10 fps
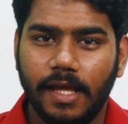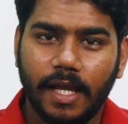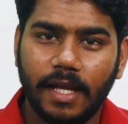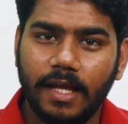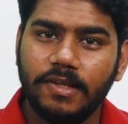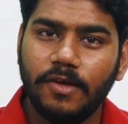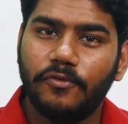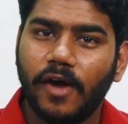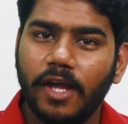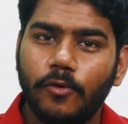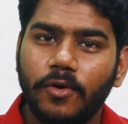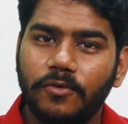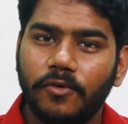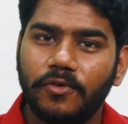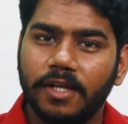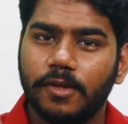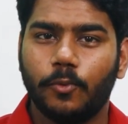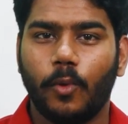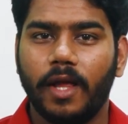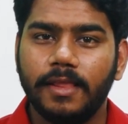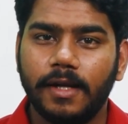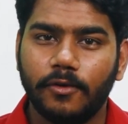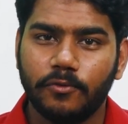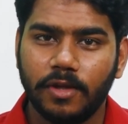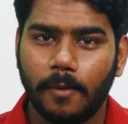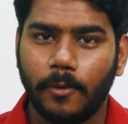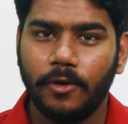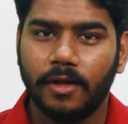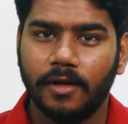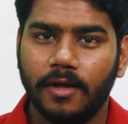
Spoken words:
Can I say 5 over 15 is 1/3 of the amount?